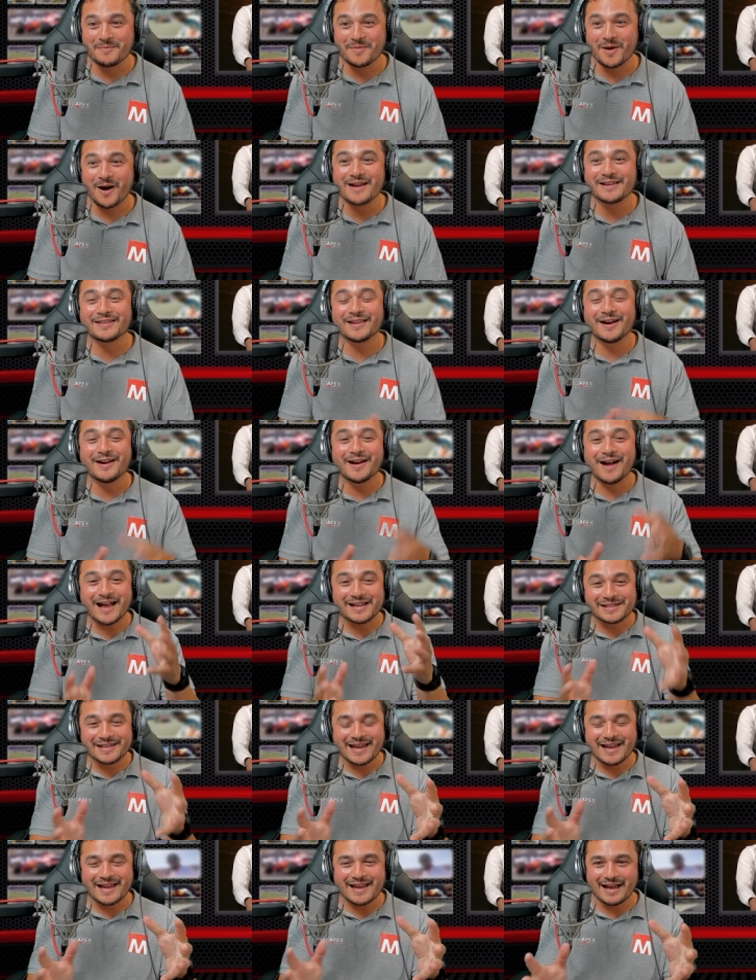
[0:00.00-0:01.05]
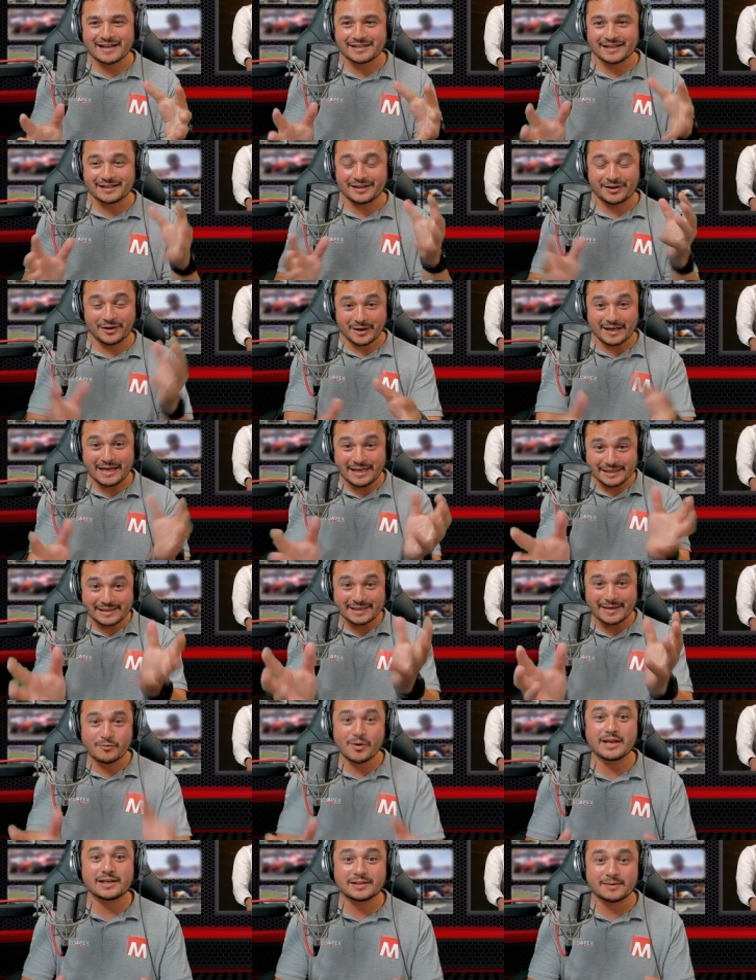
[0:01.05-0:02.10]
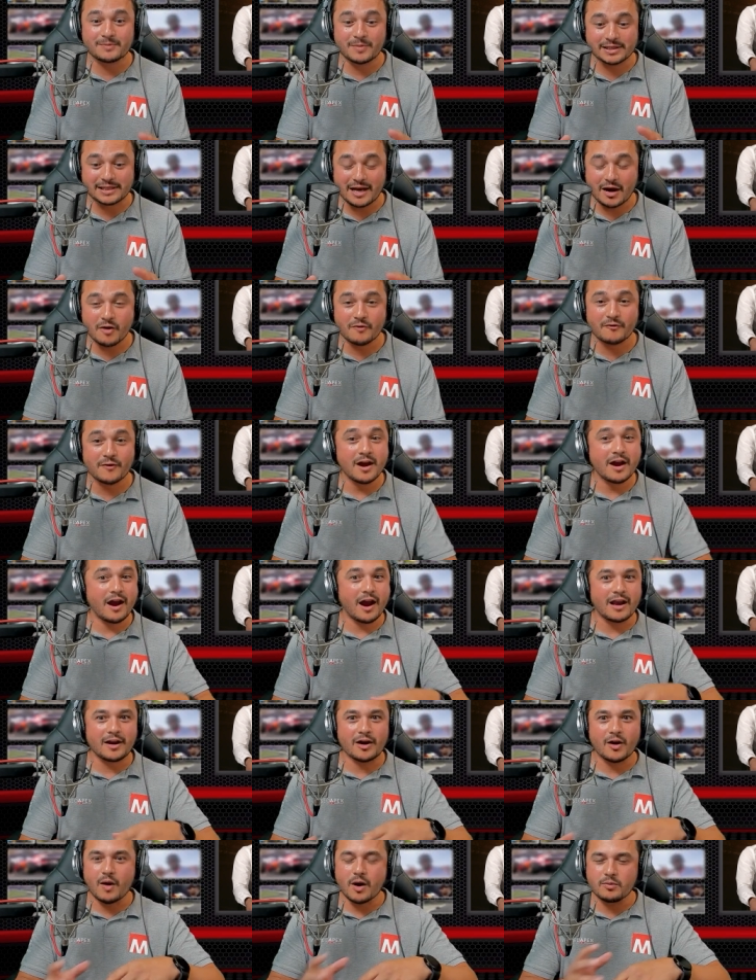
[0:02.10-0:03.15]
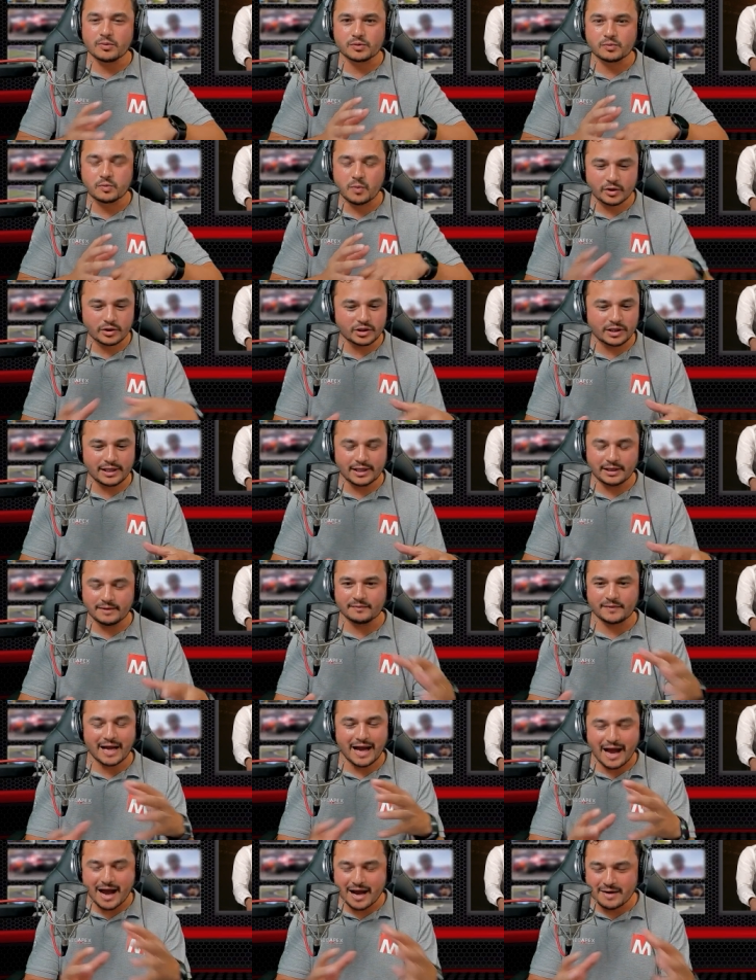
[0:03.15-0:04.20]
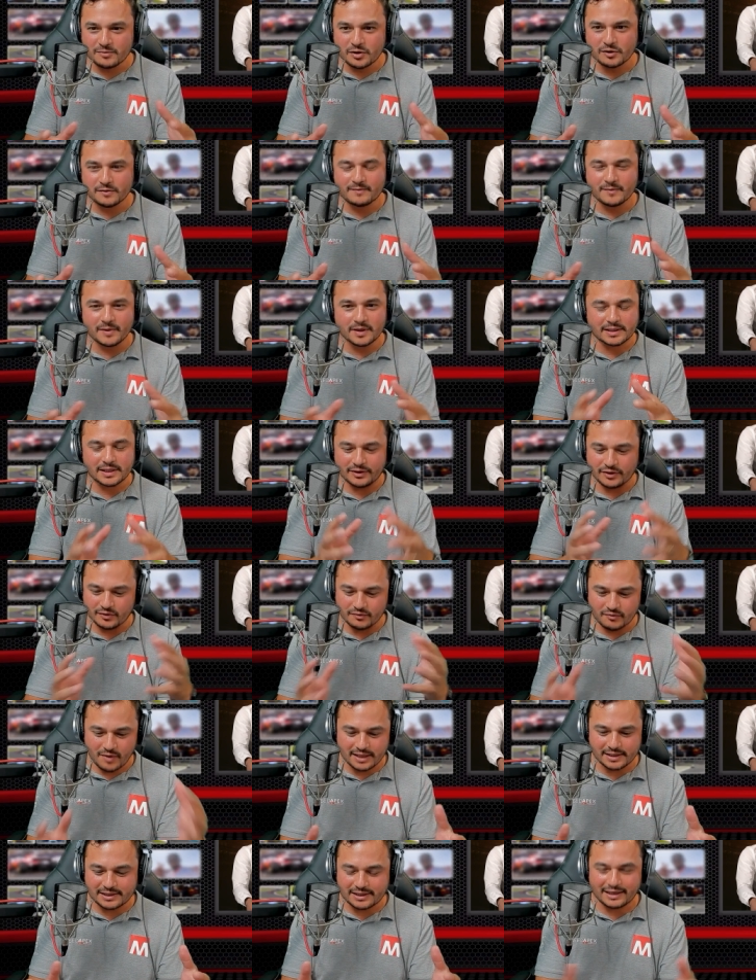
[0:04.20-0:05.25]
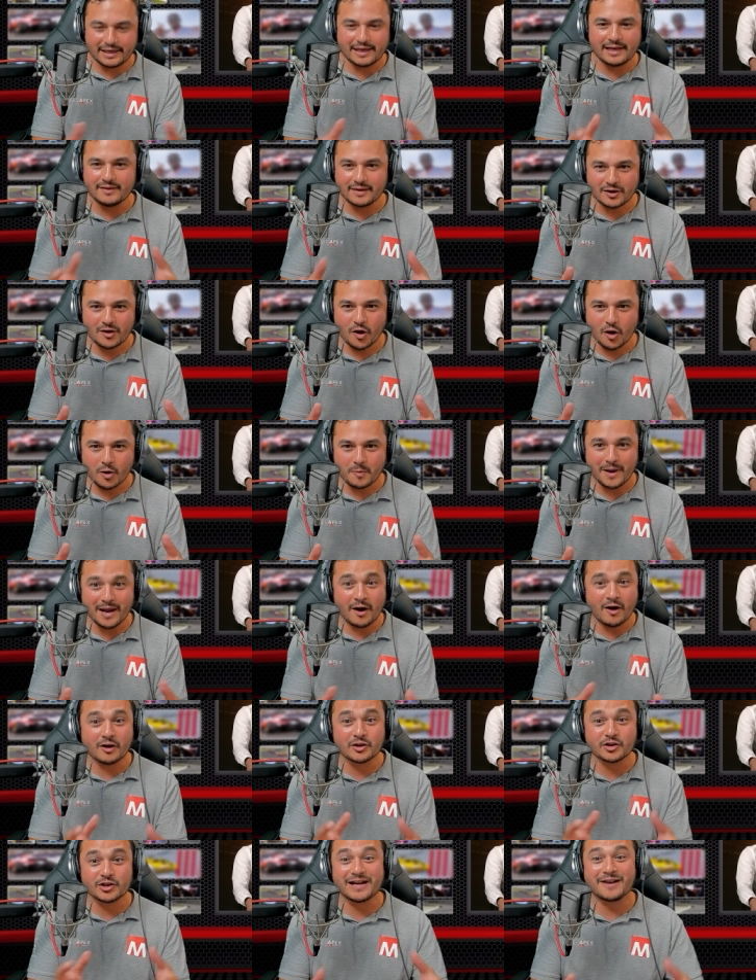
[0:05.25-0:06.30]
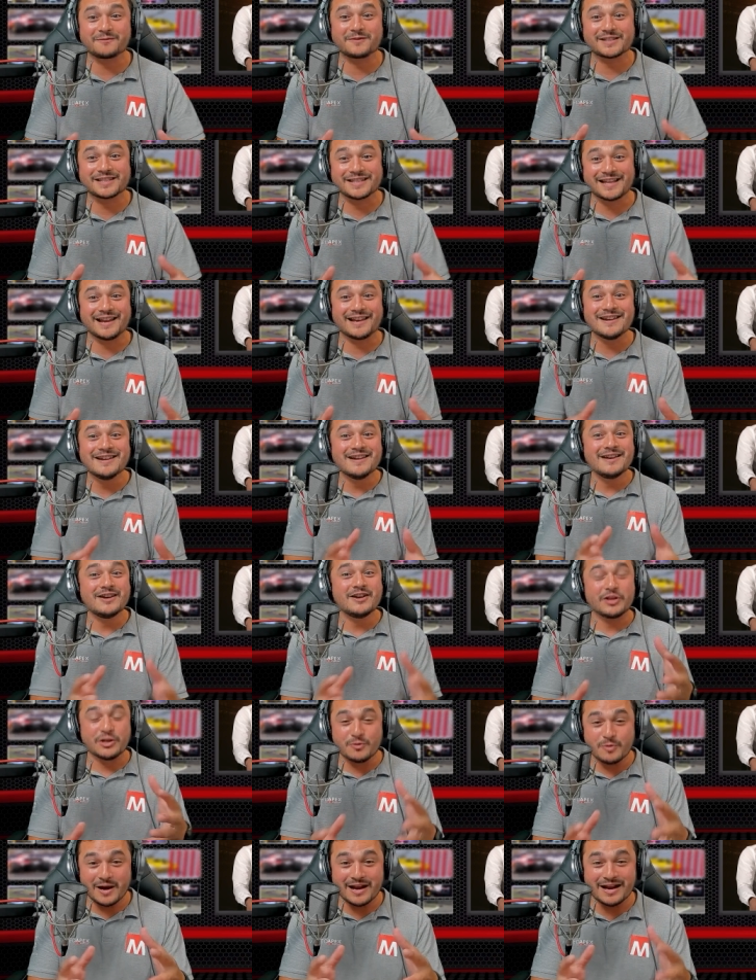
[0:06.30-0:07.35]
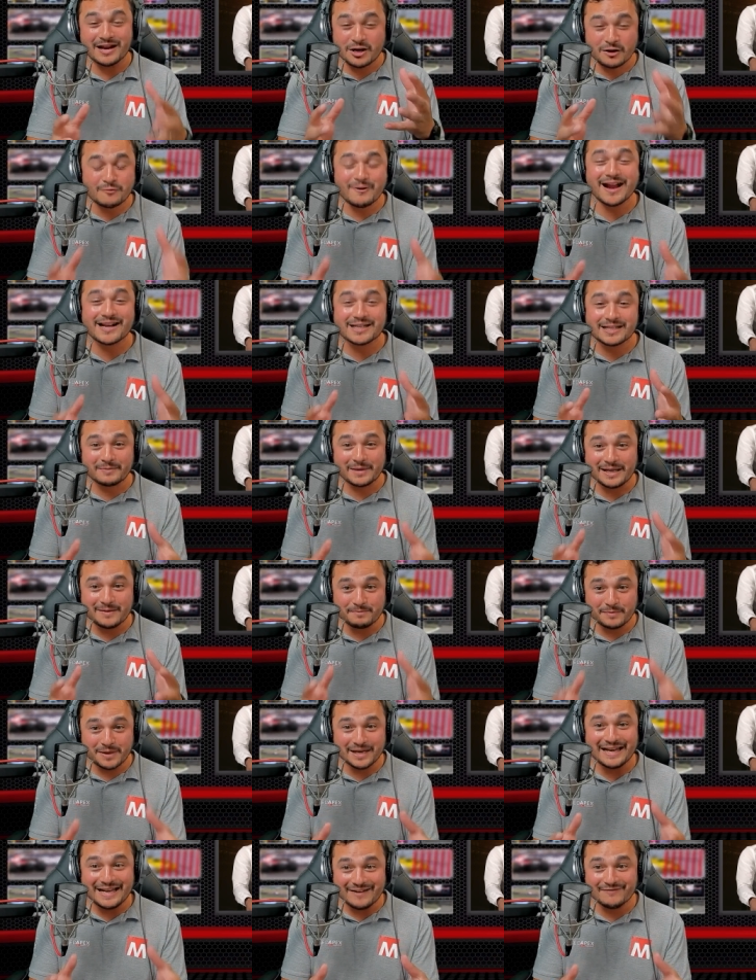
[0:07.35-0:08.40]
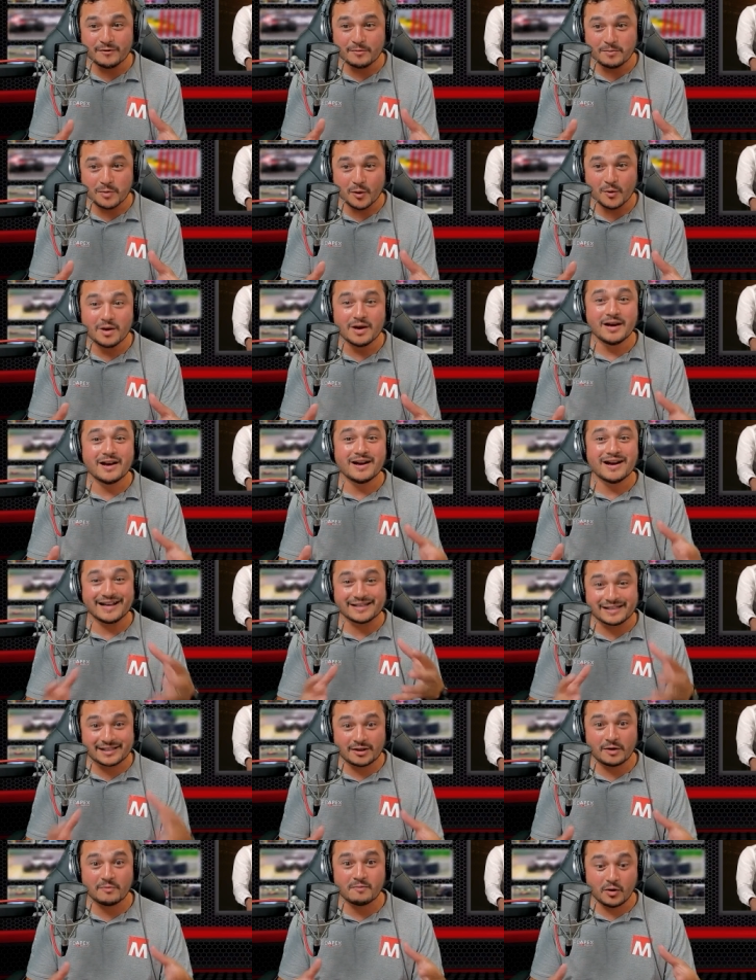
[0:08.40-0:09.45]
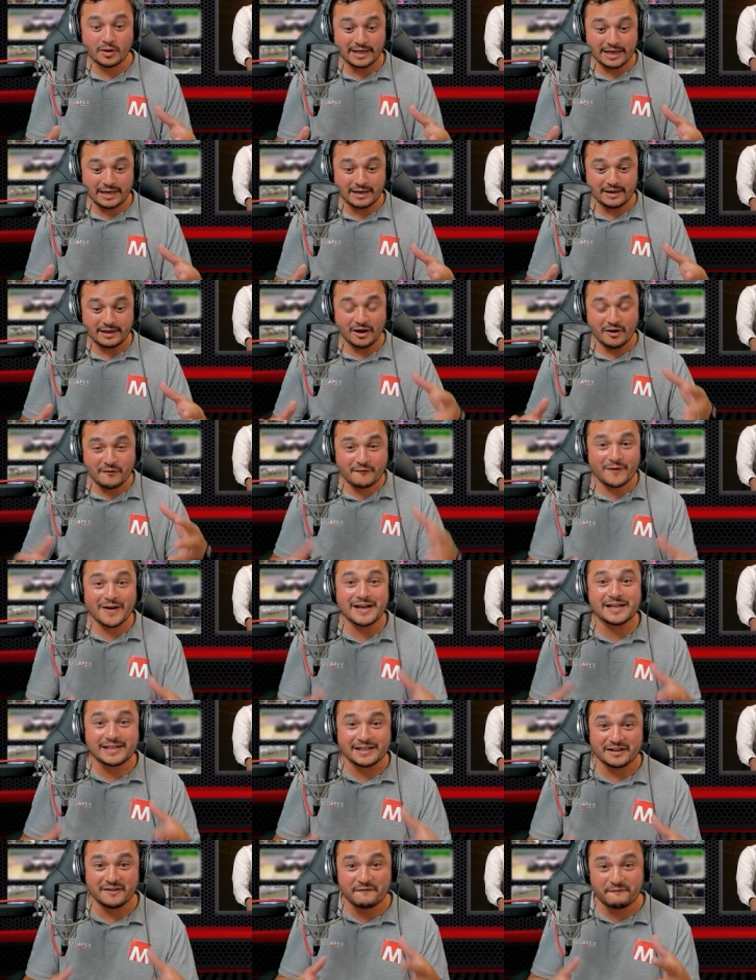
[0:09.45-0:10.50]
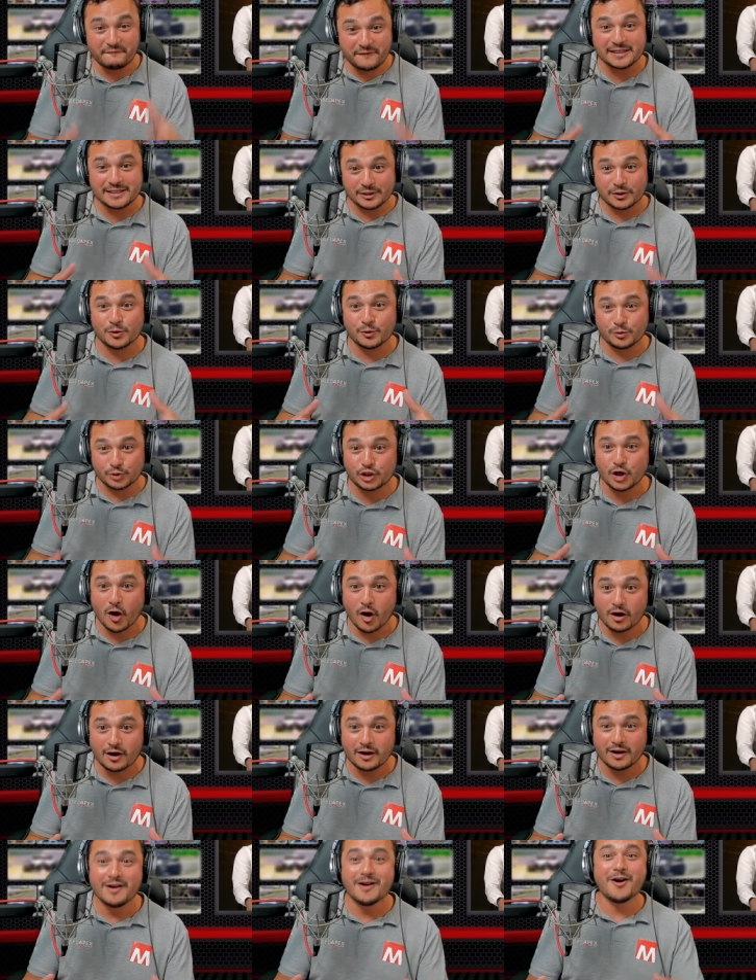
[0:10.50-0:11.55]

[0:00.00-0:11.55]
But I, uh, as a as a you know keen sim racer myself, you know I was watching the hand movements and the racing in the cockpit. Archie, I have to say, you were incredibly believable as somebody you know facing the physical shock